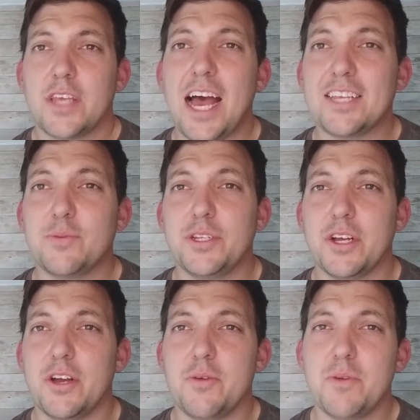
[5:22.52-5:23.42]
as we
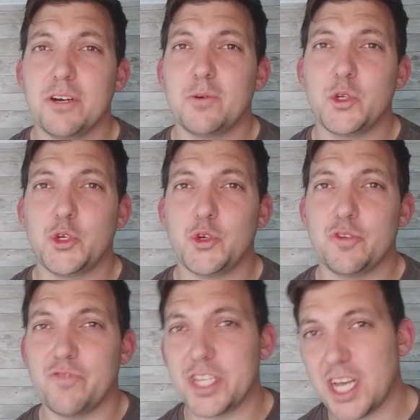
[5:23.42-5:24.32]
know, Michael Jordan
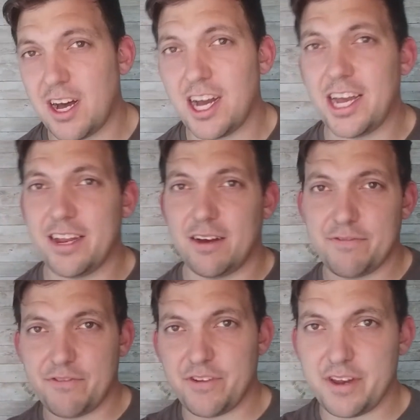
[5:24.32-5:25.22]
retired
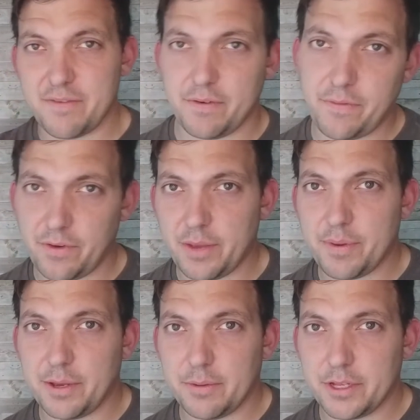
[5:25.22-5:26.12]
after another
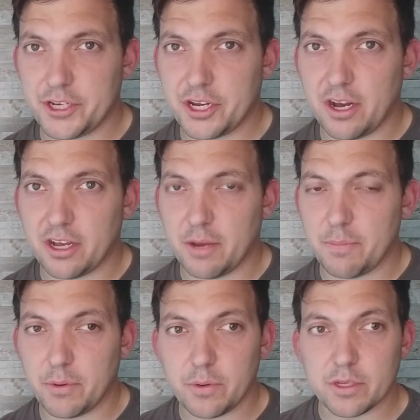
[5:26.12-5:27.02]
three-peat with the Chicago
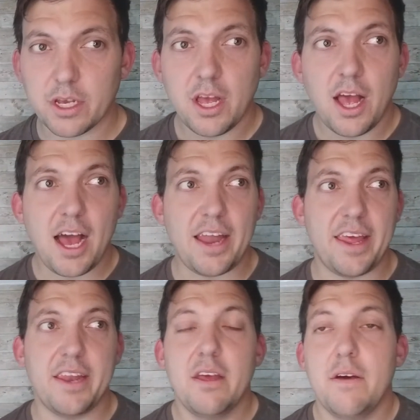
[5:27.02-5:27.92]
Bulls, and
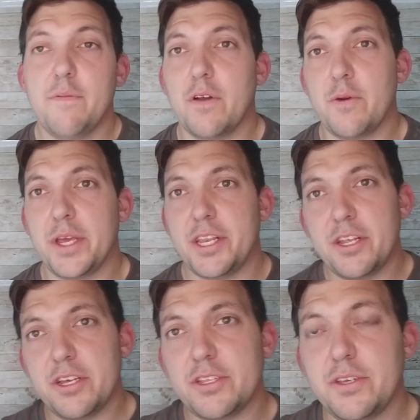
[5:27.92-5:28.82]
then following
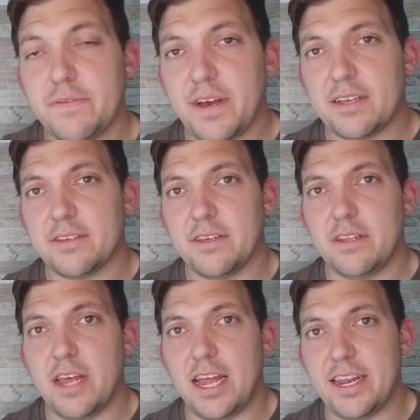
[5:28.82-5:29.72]

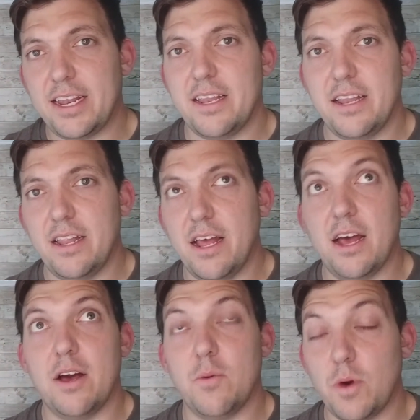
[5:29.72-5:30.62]

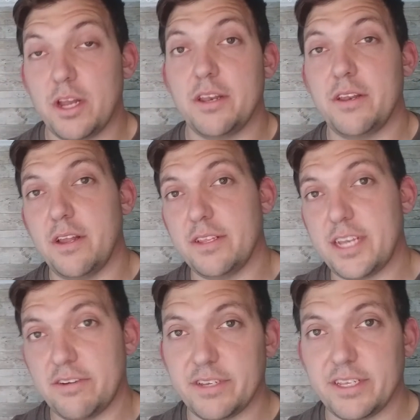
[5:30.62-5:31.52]
2001
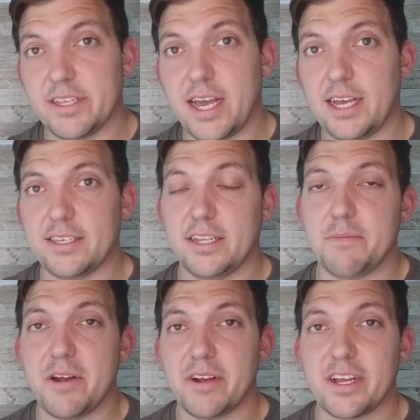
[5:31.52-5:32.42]
terrorist attacks in
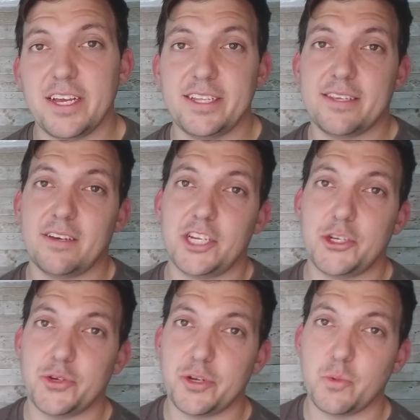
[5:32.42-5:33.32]
America, he decided to
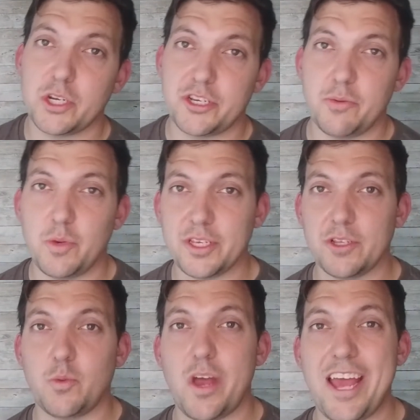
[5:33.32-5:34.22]
join the Washington
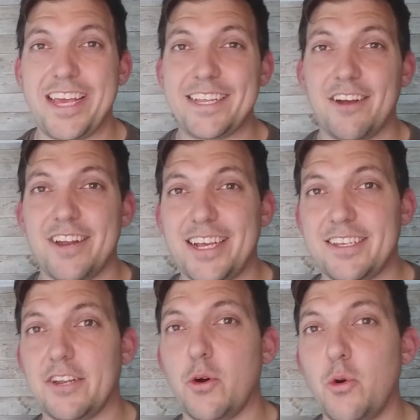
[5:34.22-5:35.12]
Wizards, where he
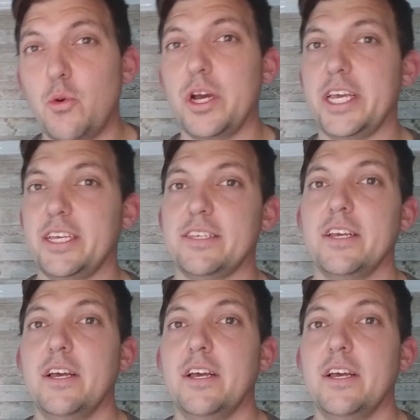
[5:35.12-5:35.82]
donated all his